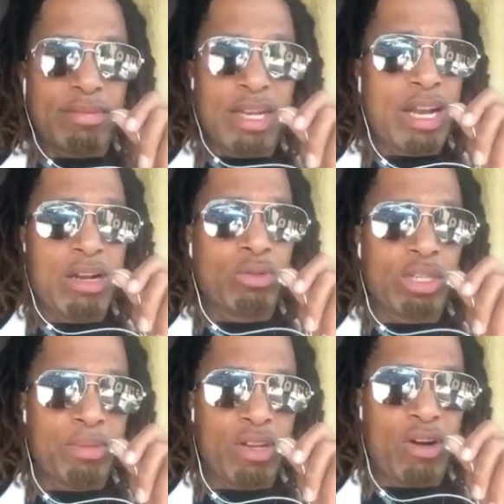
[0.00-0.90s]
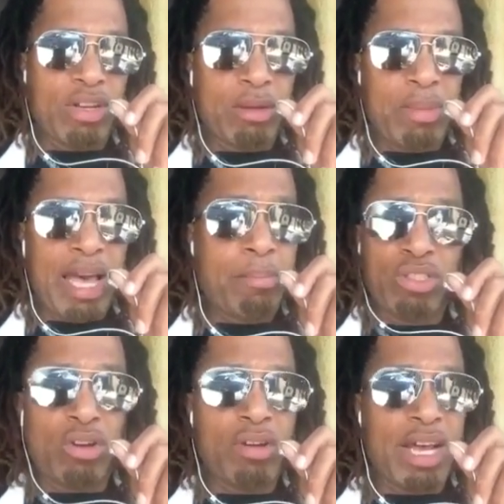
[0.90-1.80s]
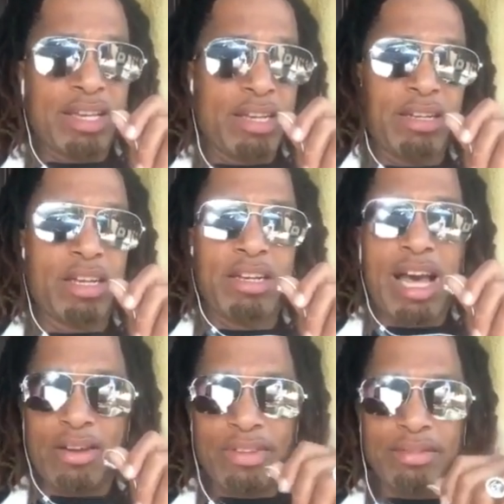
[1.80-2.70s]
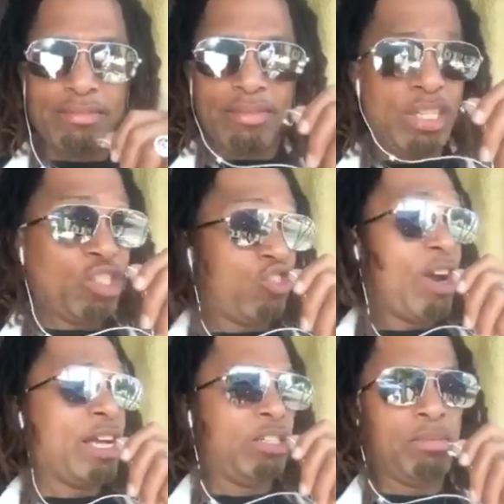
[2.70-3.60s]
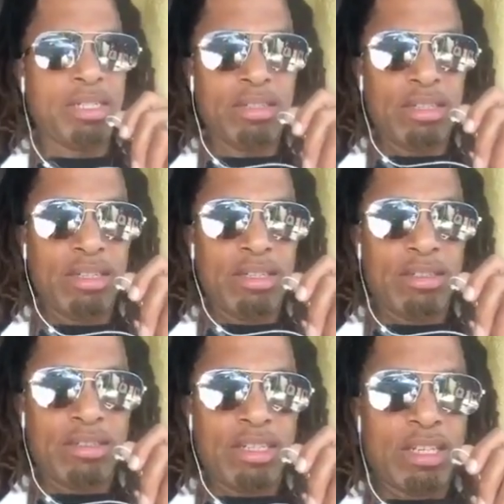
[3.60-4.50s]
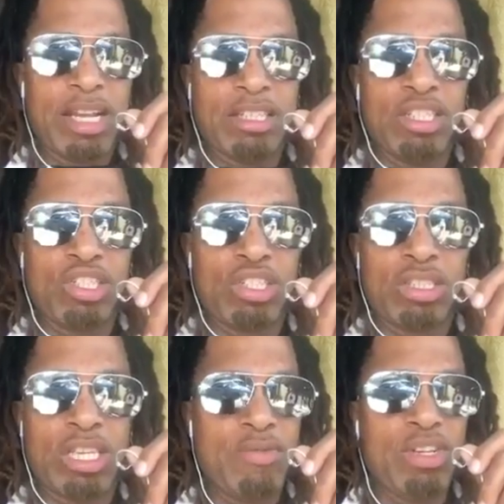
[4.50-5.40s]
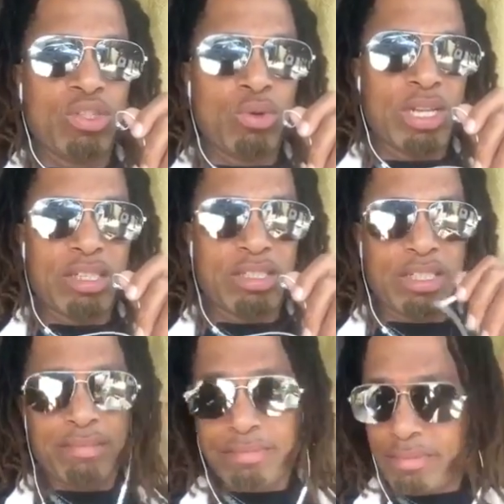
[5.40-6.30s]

And I know some of y'all get mad, but y'all not getting nothing out of it. It's trash to me. It's like these TV shows I see.